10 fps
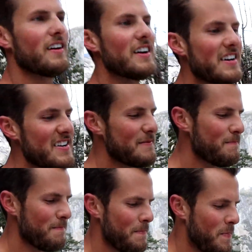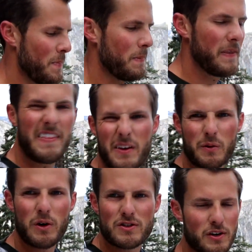And the other
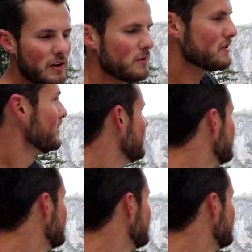roads are closed.